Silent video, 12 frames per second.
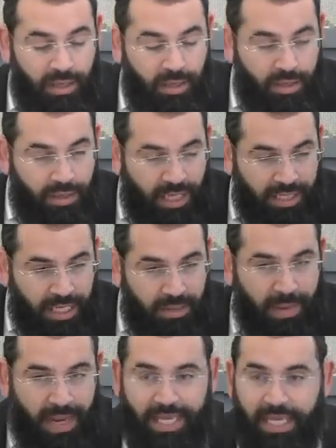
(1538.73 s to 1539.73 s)
that
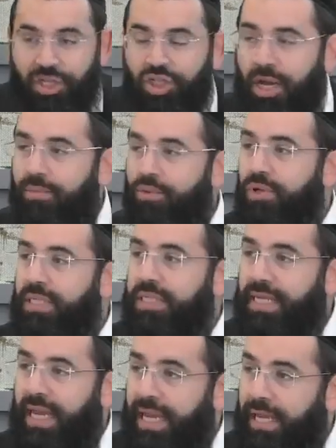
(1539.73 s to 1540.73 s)
Ilmale Shavru
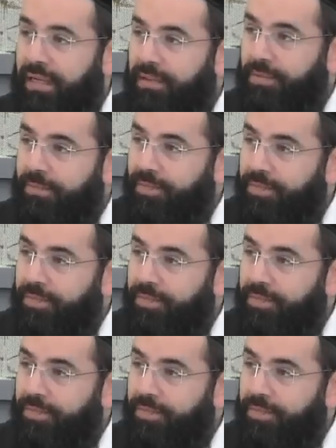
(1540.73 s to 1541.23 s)
Yisrael,